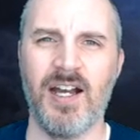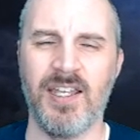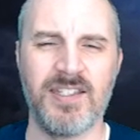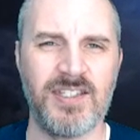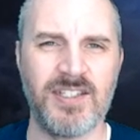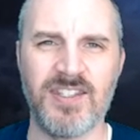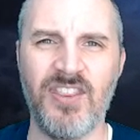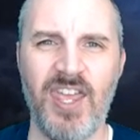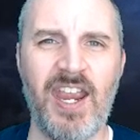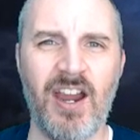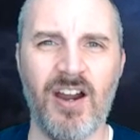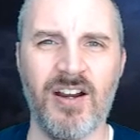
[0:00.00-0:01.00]
It's just
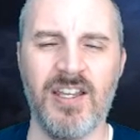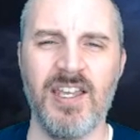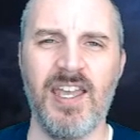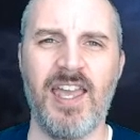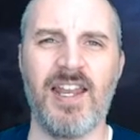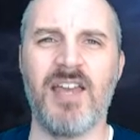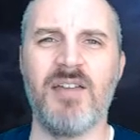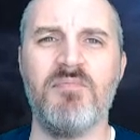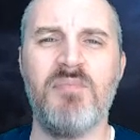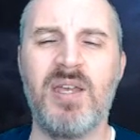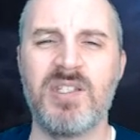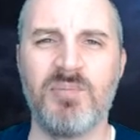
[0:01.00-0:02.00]
there, and I'm
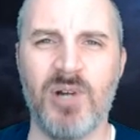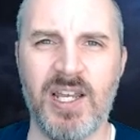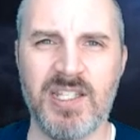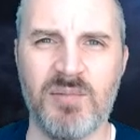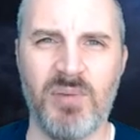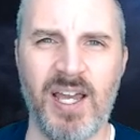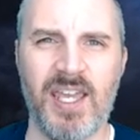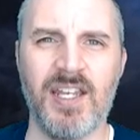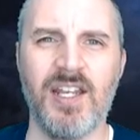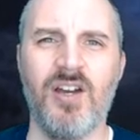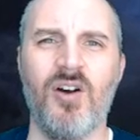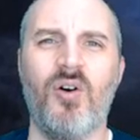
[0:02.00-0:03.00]
mesmerized by it,
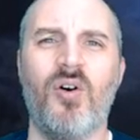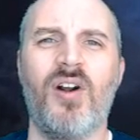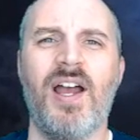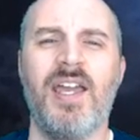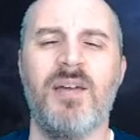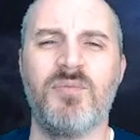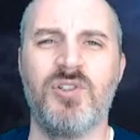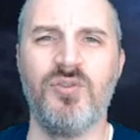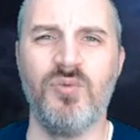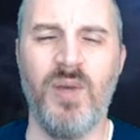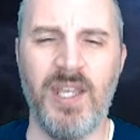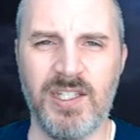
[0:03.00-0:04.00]
or I am too
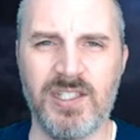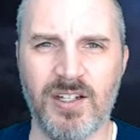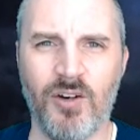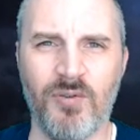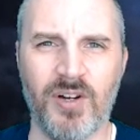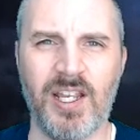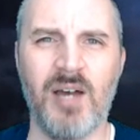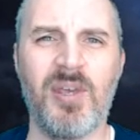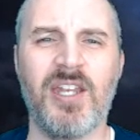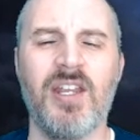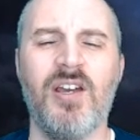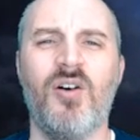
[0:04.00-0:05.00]
weak to overcome
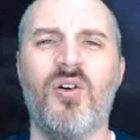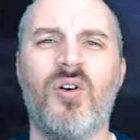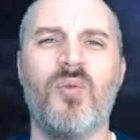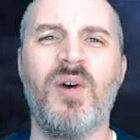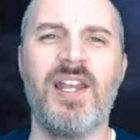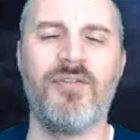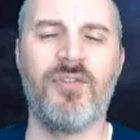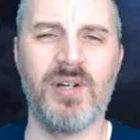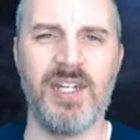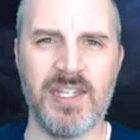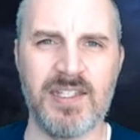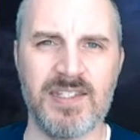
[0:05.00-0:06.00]
it, or whatever
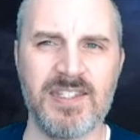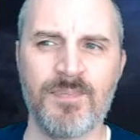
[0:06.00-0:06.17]
it is.